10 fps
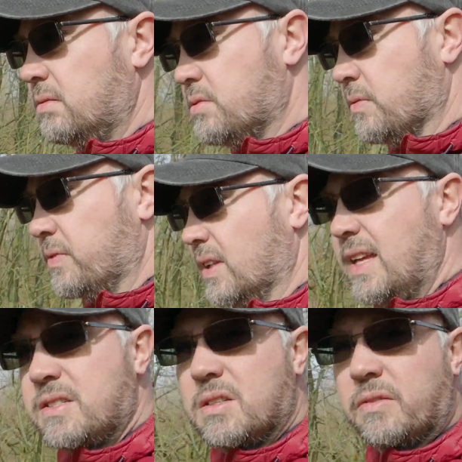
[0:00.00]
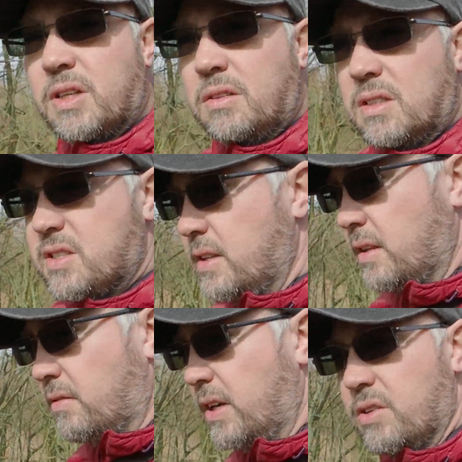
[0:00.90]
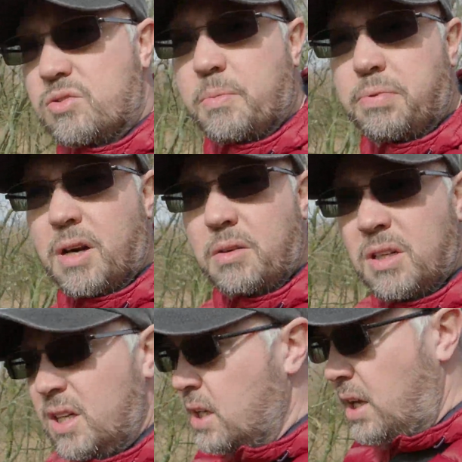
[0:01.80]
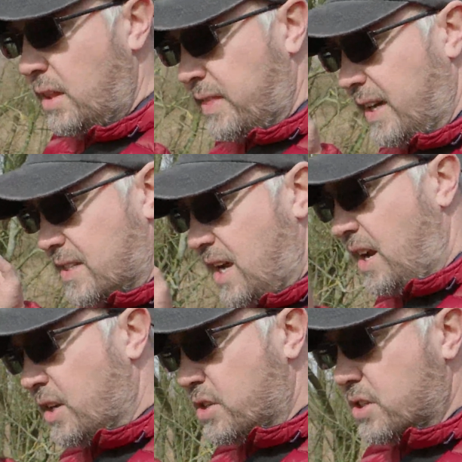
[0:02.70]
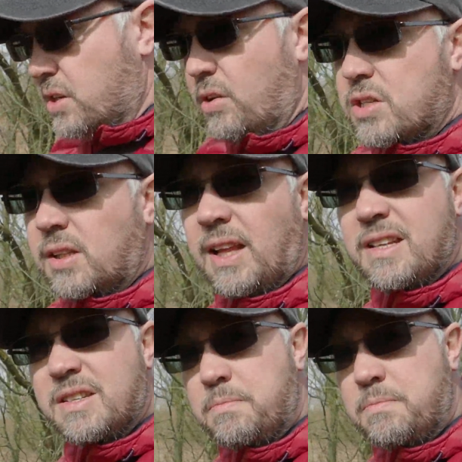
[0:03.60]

sort of the lenses I've got. So the 300 Pro, that is an astonishing lens.